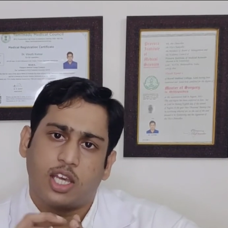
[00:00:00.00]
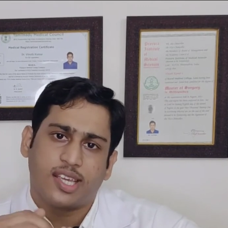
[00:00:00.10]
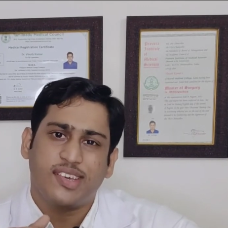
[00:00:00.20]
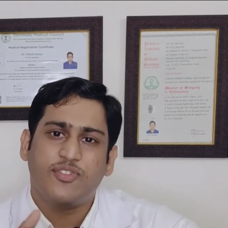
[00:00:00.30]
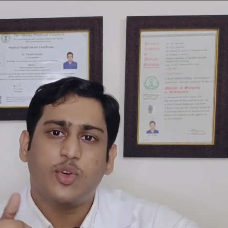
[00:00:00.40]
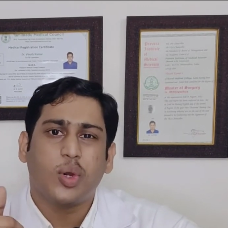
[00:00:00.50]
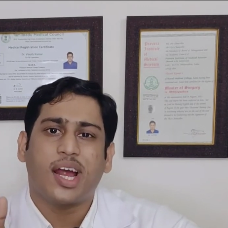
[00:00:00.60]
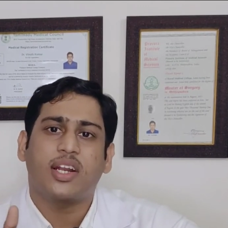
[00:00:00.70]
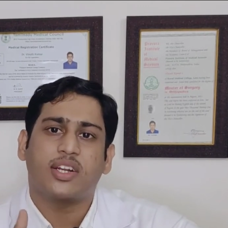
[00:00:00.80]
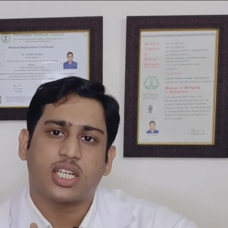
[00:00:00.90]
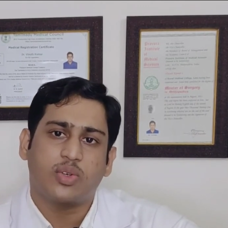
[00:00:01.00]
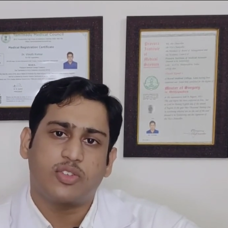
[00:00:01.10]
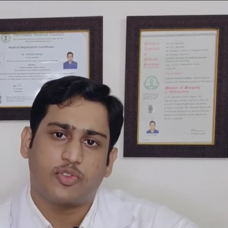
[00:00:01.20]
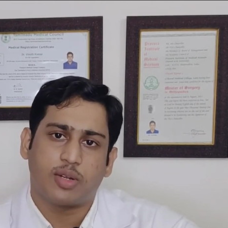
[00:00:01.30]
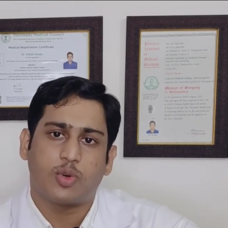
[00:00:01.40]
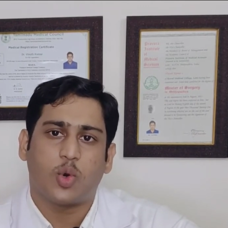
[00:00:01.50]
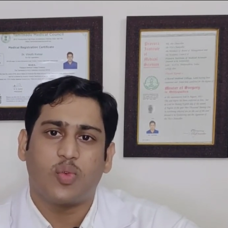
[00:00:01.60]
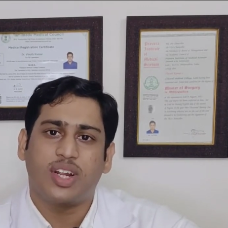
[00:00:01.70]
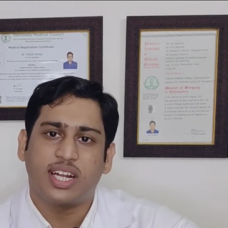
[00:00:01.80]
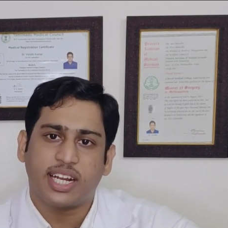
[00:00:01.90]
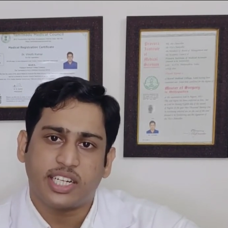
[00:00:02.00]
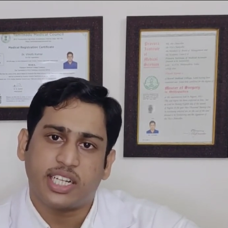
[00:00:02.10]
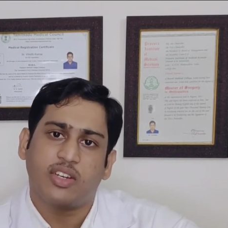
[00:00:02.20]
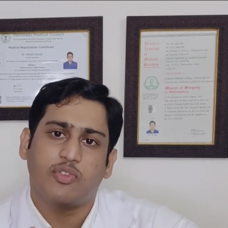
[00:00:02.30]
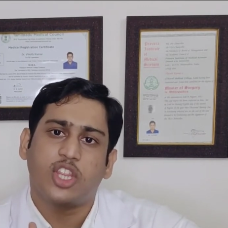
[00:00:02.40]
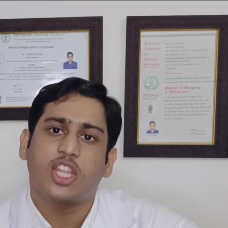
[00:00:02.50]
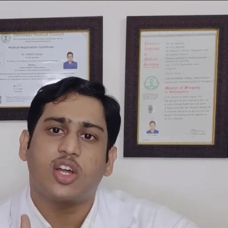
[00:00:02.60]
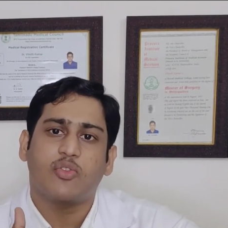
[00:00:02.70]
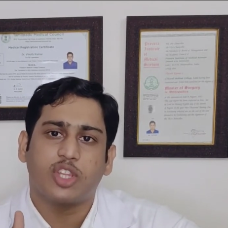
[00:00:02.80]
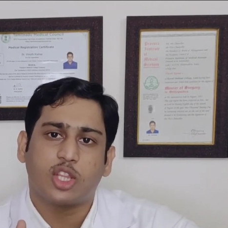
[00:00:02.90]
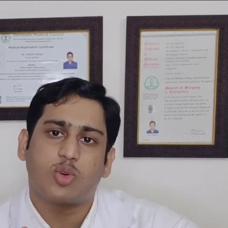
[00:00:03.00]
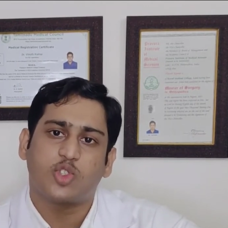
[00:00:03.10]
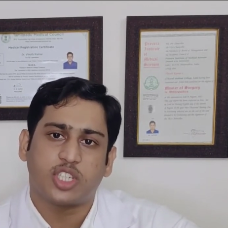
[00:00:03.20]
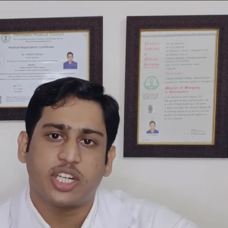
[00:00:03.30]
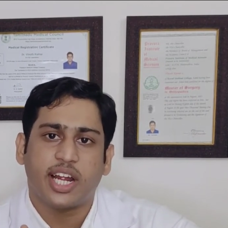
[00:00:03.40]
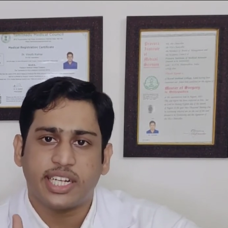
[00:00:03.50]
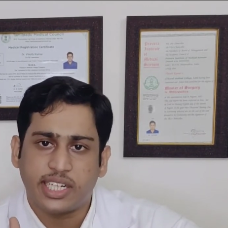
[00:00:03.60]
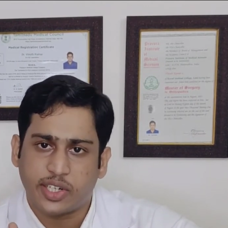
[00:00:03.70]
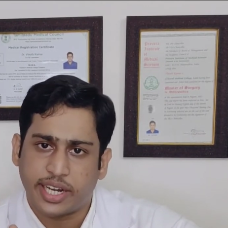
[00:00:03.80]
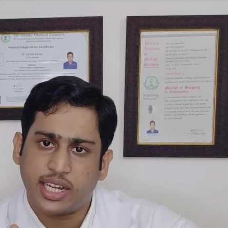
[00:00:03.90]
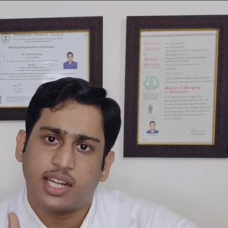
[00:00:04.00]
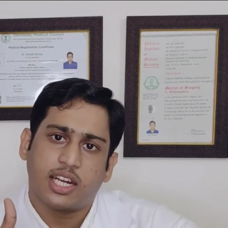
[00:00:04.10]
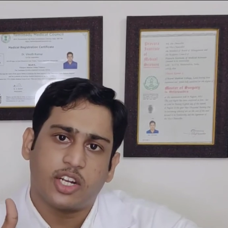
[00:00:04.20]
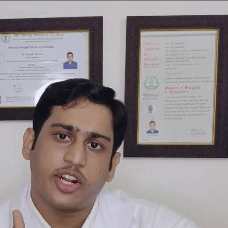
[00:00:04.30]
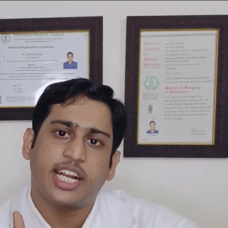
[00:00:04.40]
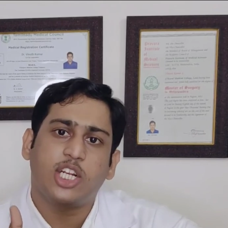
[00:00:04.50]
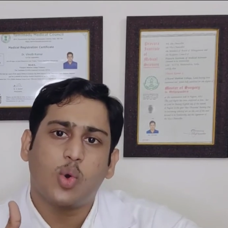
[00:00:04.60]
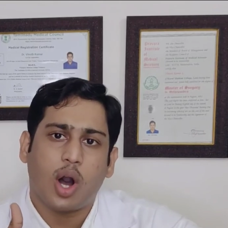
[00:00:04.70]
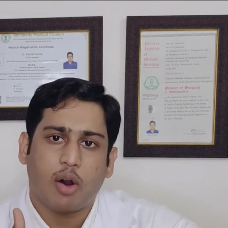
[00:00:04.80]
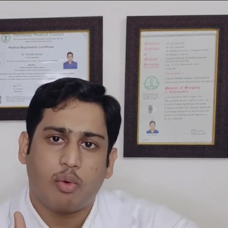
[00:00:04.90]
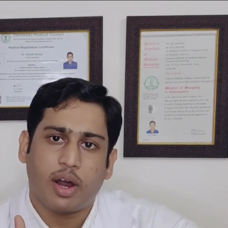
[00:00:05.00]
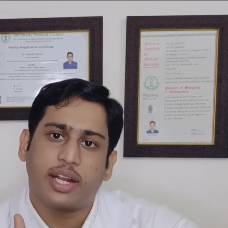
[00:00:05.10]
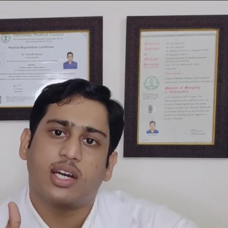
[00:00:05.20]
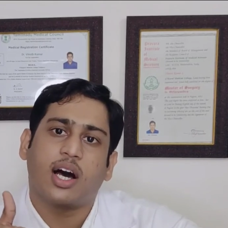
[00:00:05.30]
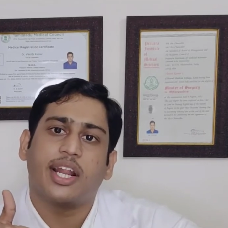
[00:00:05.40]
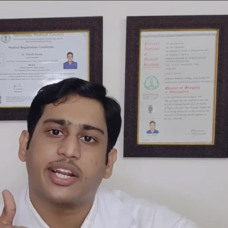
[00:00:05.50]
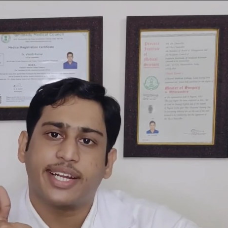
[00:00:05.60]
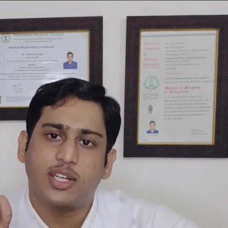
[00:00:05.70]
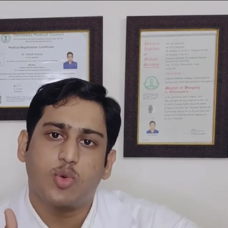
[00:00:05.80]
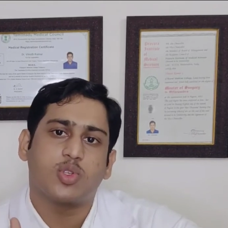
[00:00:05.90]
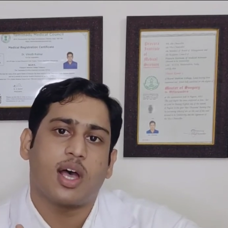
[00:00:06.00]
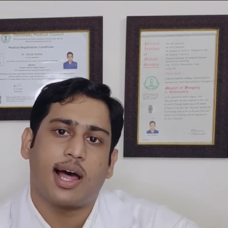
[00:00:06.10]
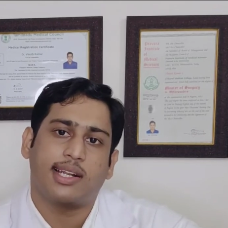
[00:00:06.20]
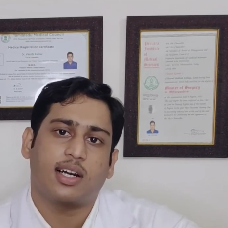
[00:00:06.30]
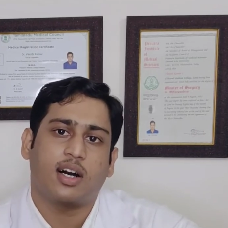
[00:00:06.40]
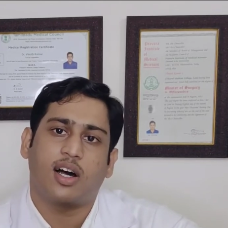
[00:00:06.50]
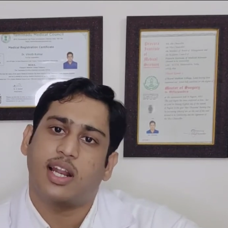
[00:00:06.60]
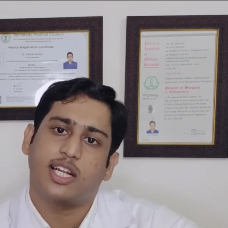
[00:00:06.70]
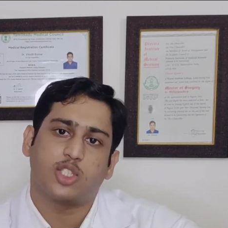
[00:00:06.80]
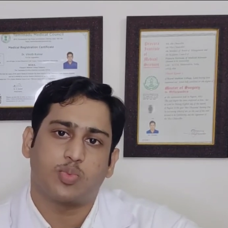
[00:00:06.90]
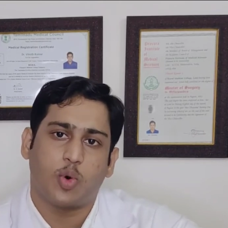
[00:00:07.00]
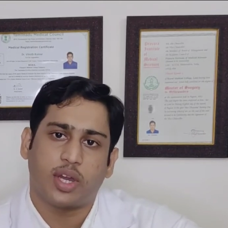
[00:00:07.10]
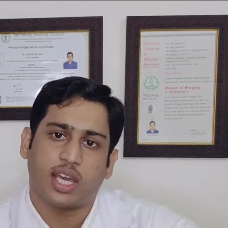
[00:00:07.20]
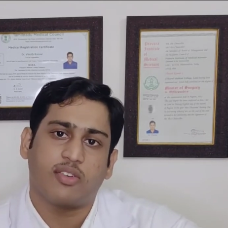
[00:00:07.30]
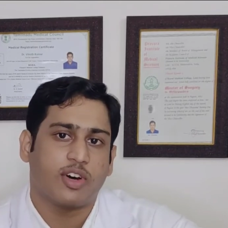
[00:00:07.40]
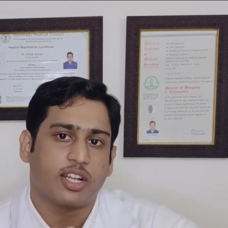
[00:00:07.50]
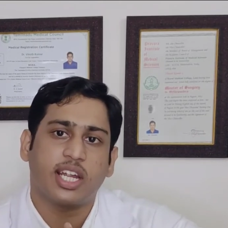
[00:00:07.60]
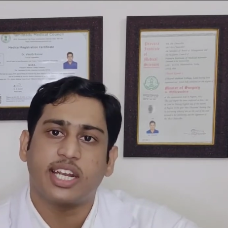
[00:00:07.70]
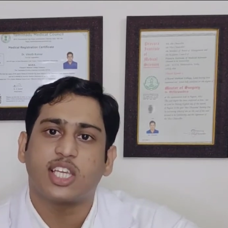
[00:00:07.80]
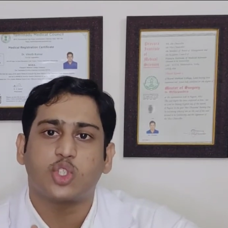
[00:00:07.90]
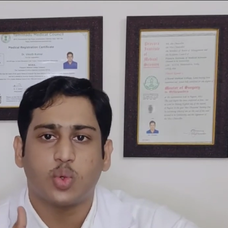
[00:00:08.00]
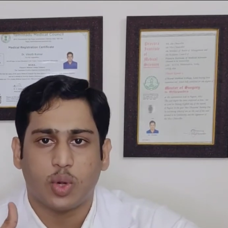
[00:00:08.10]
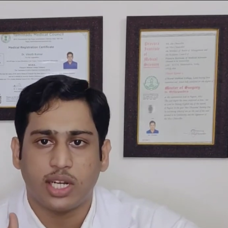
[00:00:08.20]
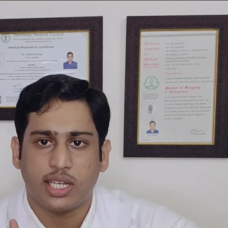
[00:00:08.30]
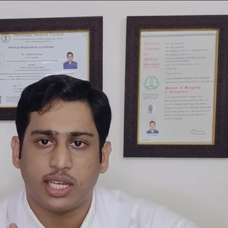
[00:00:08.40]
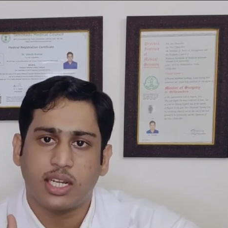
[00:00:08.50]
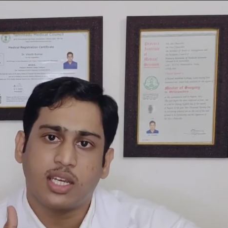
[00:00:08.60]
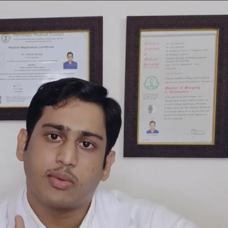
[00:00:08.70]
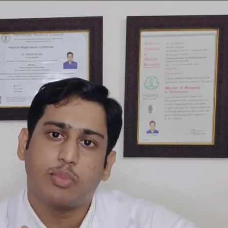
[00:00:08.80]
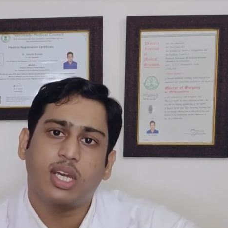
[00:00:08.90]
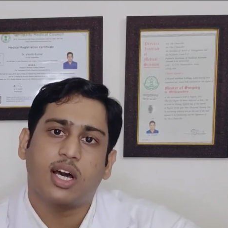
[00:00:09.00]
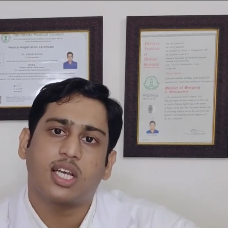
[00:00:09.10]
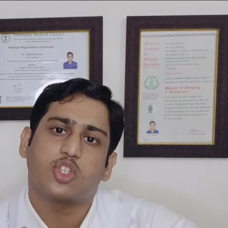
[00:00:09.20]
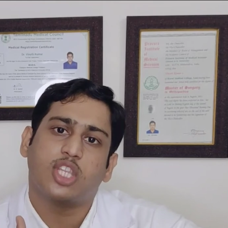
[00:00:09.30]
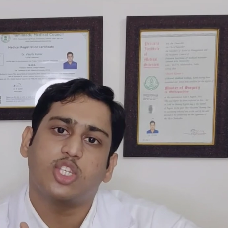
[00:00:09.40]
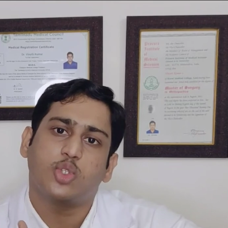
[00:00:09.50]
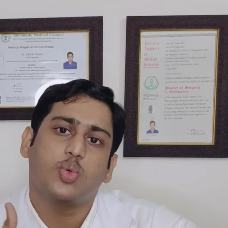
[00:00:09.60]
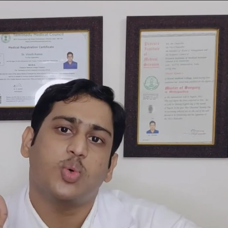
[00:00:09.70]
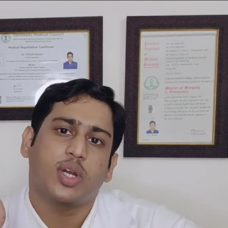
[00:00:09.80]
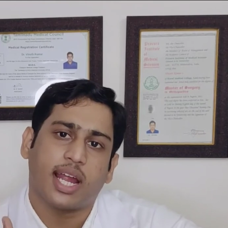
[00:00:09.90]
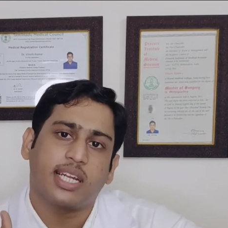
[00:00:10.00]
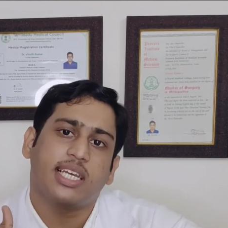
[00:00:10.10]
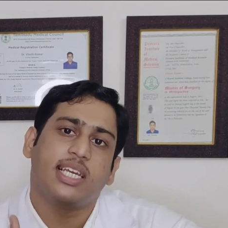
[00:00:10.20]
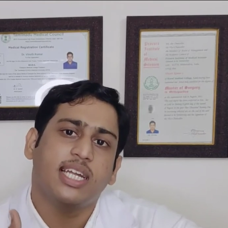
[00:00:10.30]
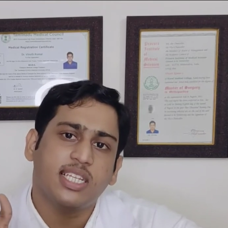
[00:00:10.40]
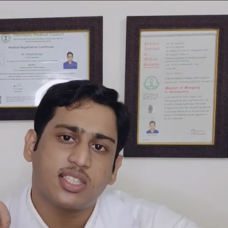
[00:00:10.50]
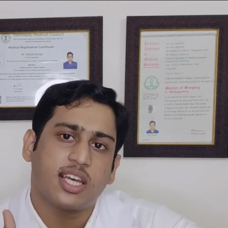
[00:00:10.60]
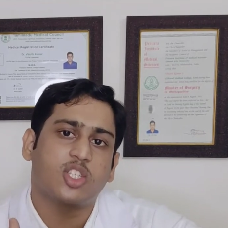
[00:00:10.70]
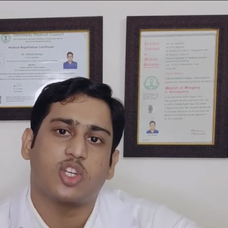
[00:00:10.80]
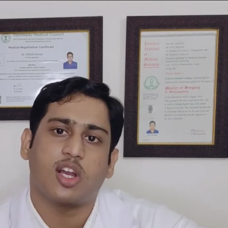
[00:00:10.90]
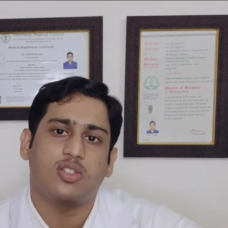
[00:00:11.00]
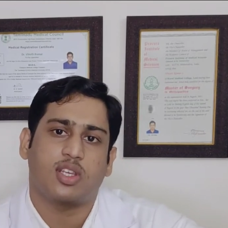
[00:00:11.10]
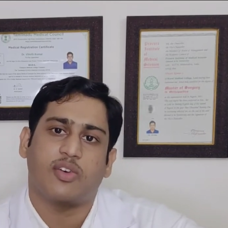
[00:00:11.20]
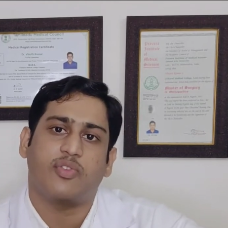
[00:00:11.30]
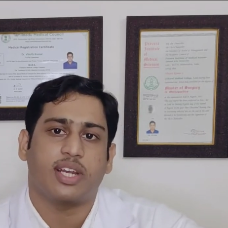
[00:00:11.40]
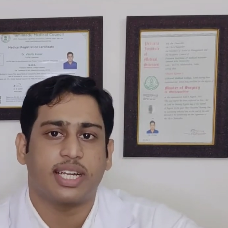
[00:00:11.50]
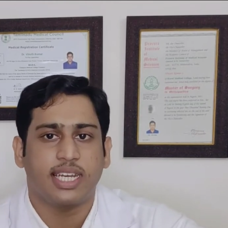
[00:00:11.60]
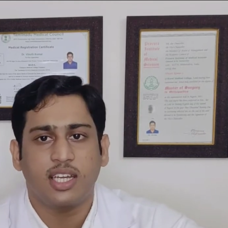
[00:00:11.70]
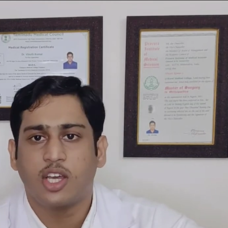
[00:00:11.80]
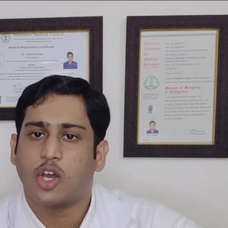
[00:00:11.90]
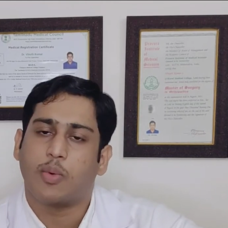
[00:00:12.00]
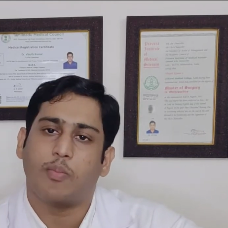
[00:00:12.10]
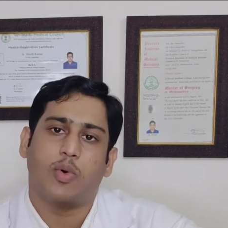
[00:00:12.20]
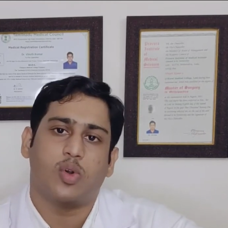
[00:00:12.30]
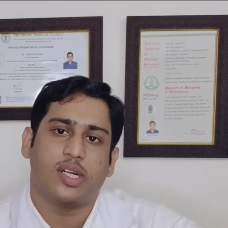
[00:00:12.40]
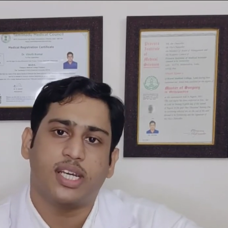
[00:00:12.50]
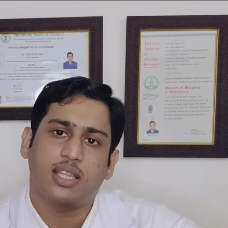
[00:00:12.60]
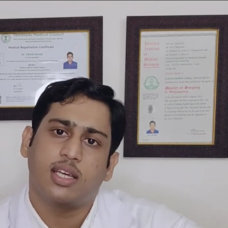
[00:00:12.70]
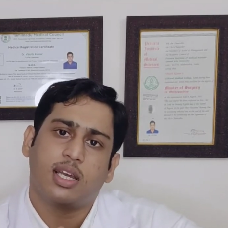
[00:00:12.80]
If you had recovered from COVID-19 with or without steroid intake, try to avoid or reduce alcohol and smoking for the next 1 year because these two can increase the chance of getting bone death.